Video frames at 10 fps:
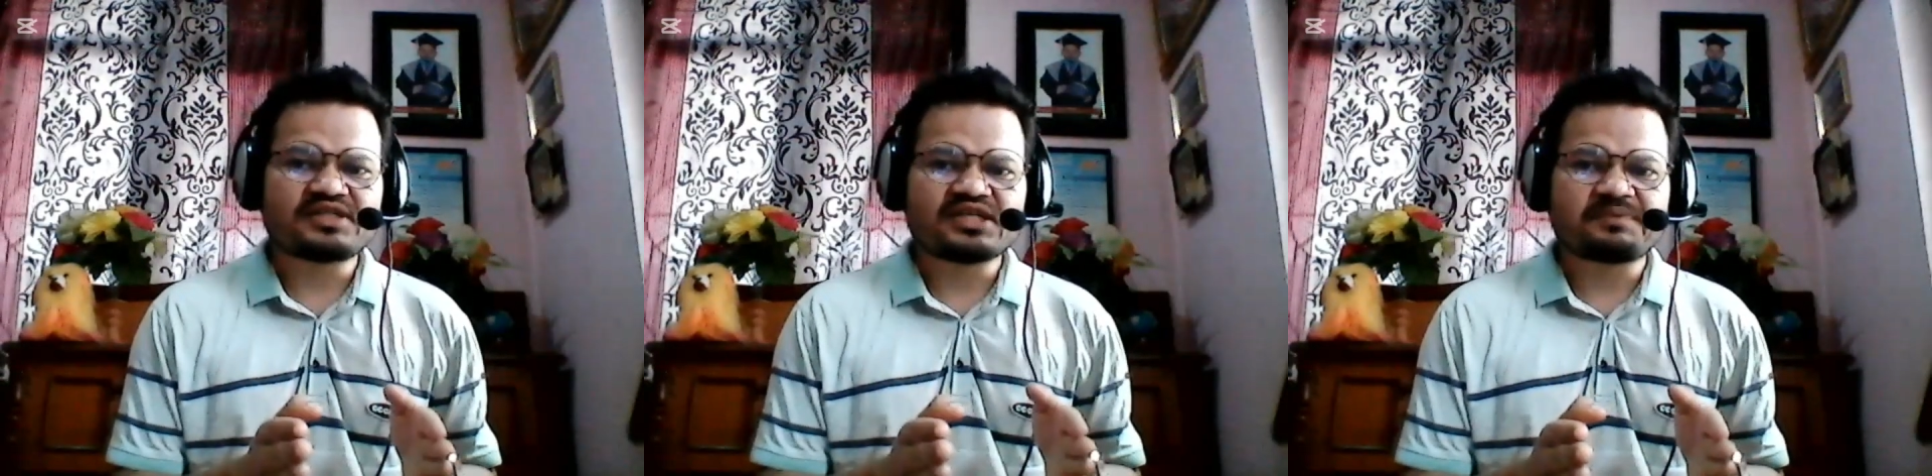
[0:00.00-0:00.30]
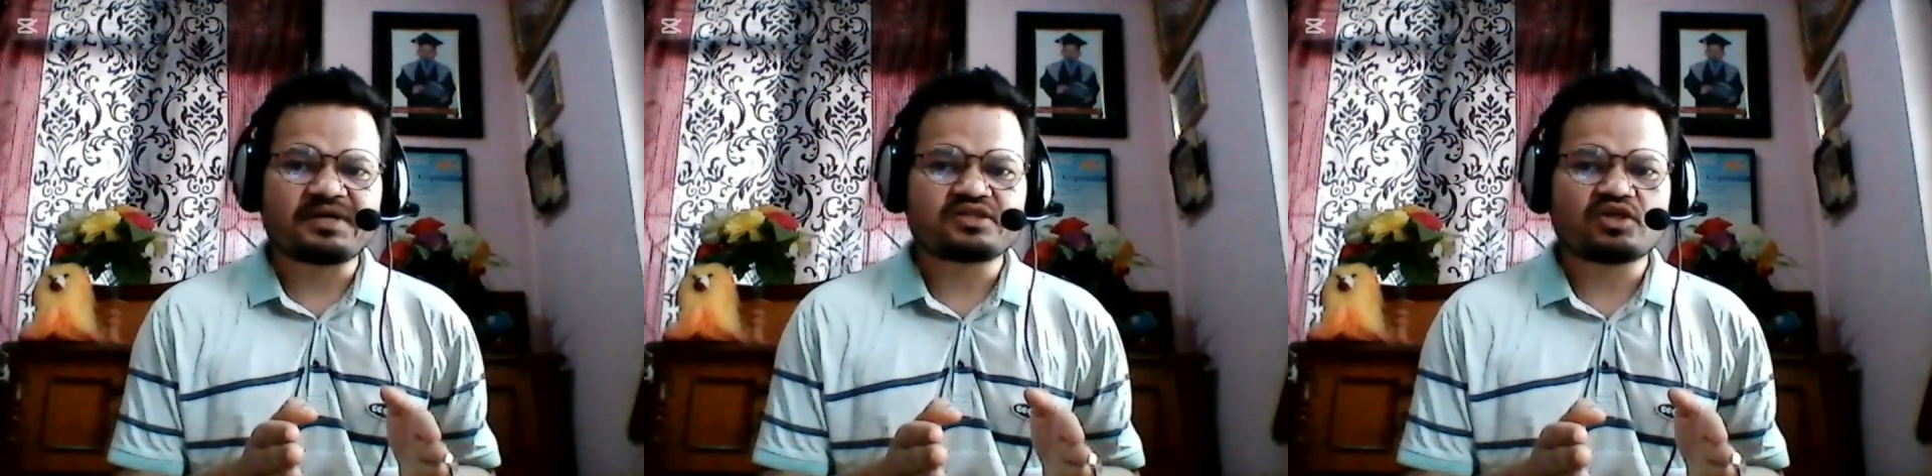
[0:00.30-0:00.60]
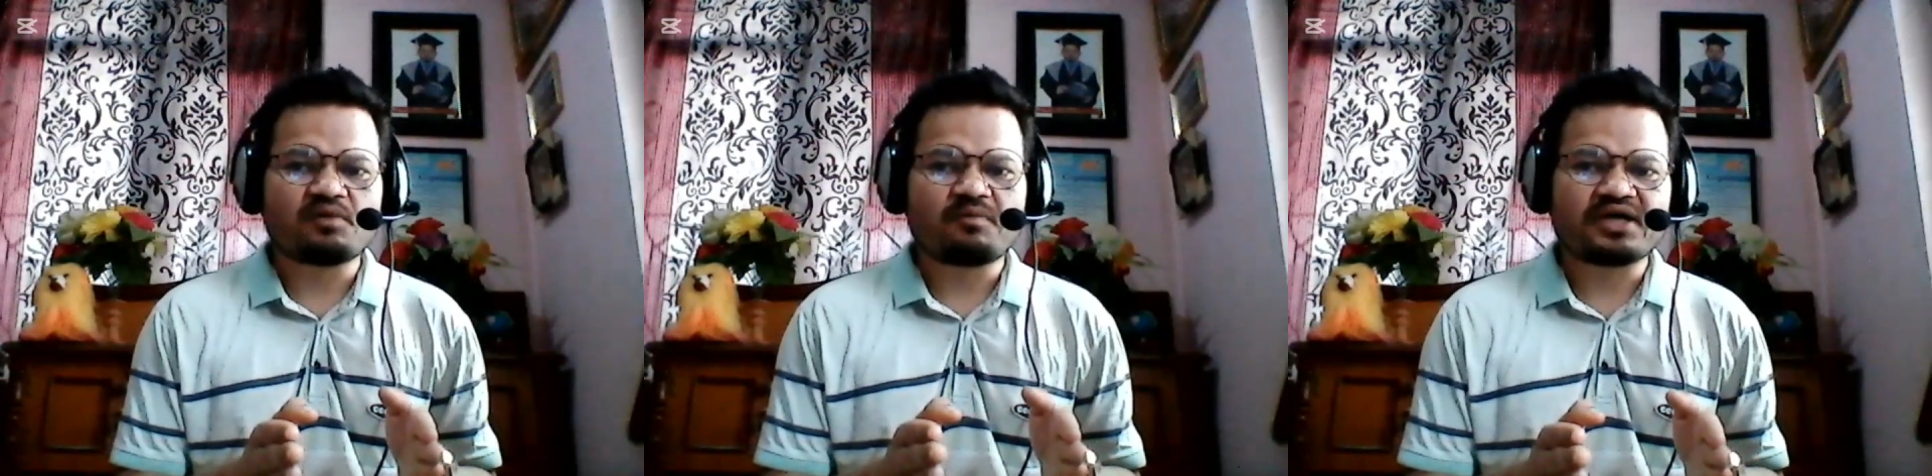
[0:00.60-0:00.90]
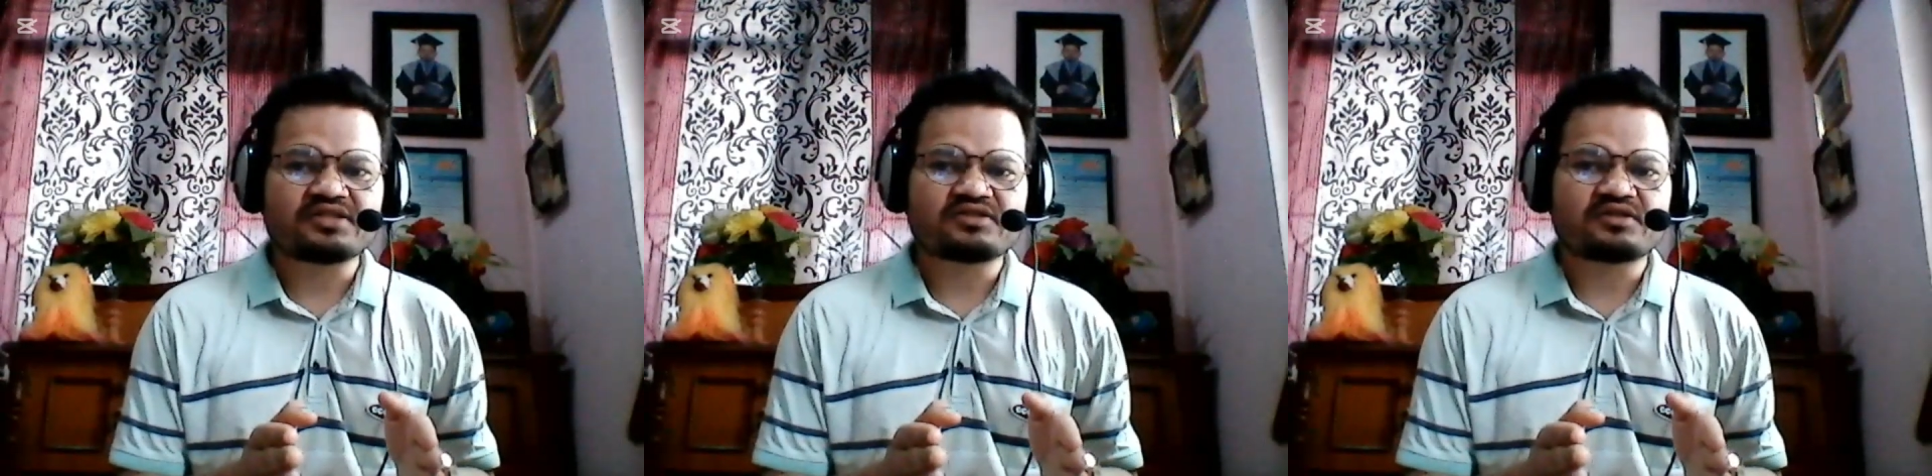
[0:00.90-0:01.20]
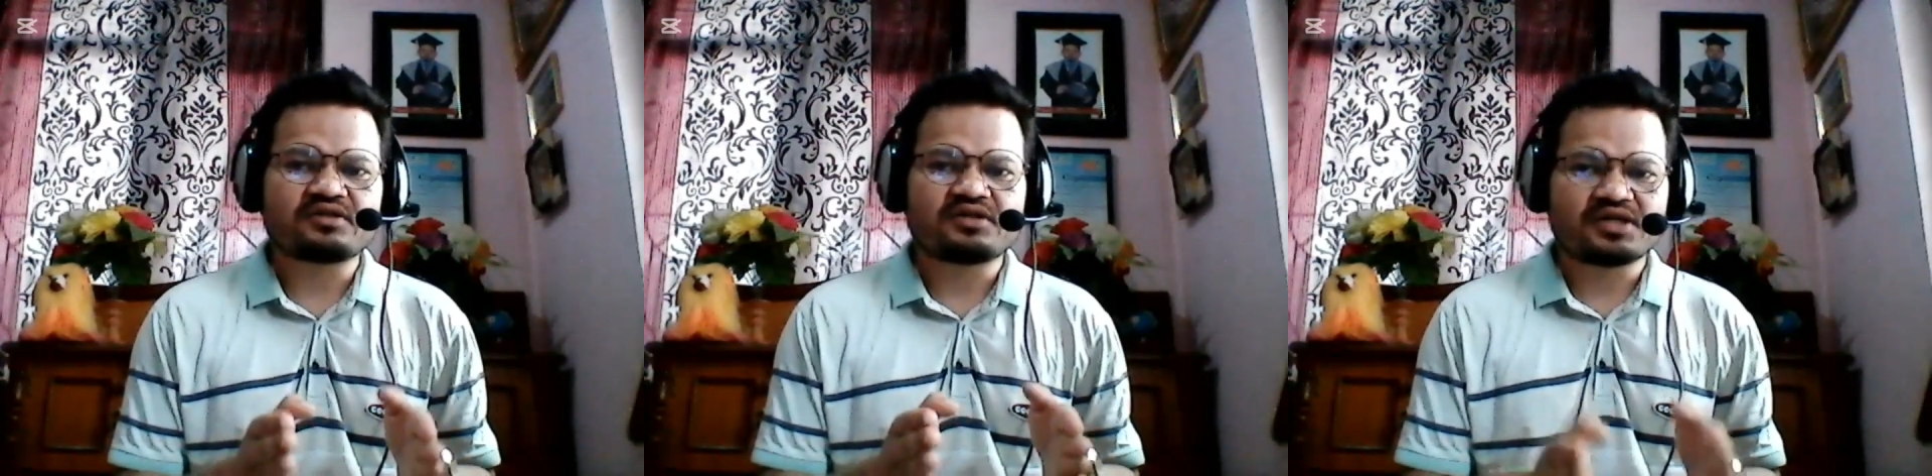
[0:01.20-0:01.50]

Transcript: expansion of water